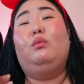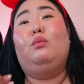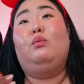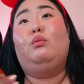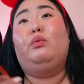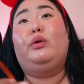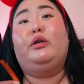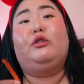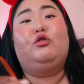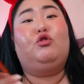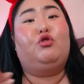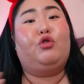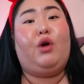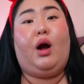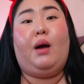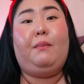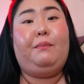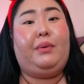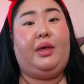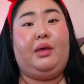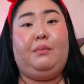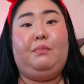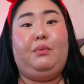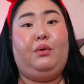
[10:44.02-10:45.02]
will
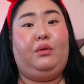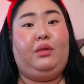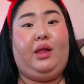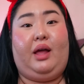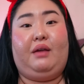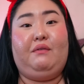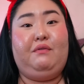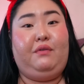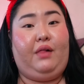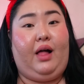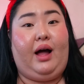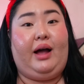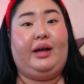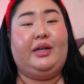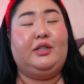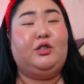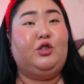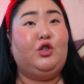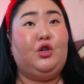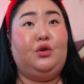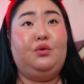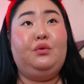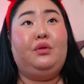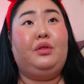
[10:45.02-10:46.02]
drop people like
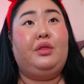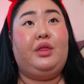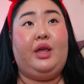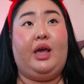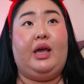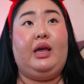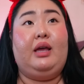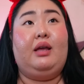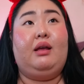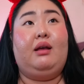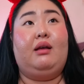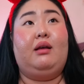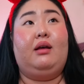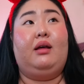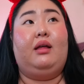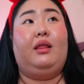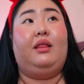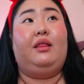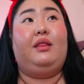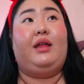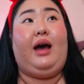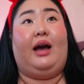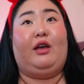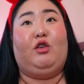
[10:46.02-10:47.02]
flies. You think
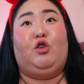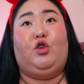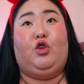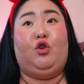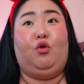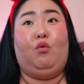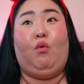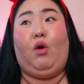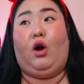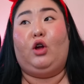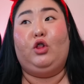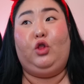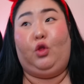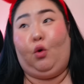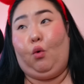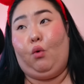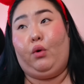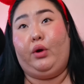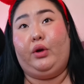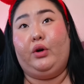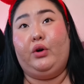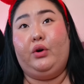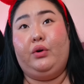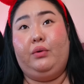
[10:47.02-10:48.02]
that you are
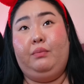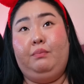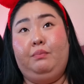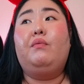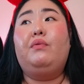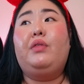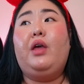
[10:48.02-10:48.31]
loyal.